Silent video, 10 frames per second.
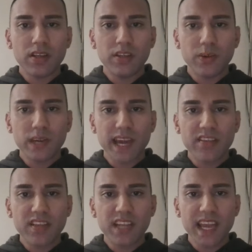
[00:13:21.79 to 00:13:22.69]
you can
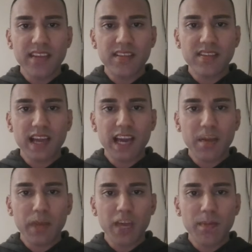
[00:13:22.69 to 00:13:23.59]
donate
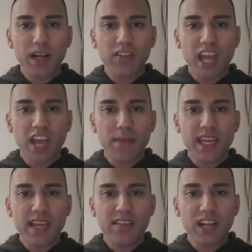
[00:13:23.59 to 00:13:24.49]
at
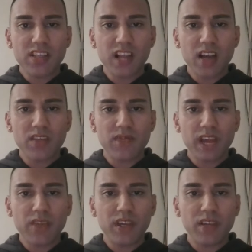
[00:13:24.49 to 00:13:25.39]
paypal.me slash
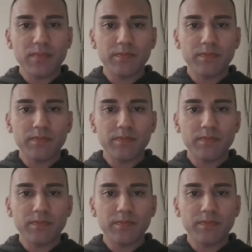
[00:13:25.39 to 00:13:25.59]
narcsurvivor.